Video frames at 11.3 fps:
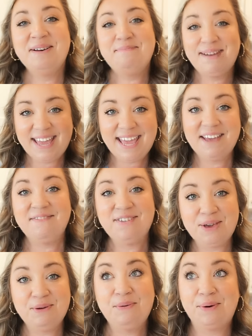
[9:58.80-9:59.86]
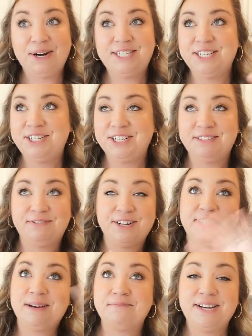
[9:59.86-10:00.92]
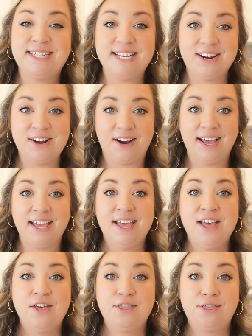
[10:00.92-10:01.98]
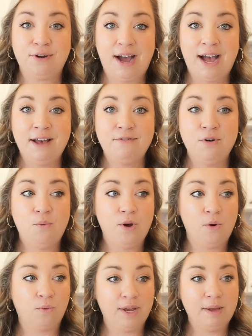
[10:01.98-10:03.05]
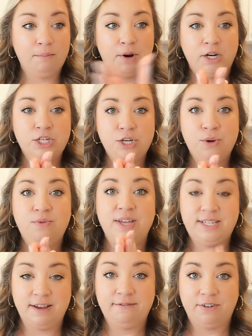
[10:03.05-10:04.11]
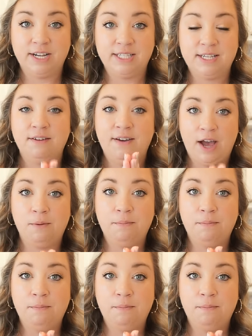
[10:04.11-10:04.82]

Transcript: But if you were to just for some reason not, Thrive will reimburse you the difference of how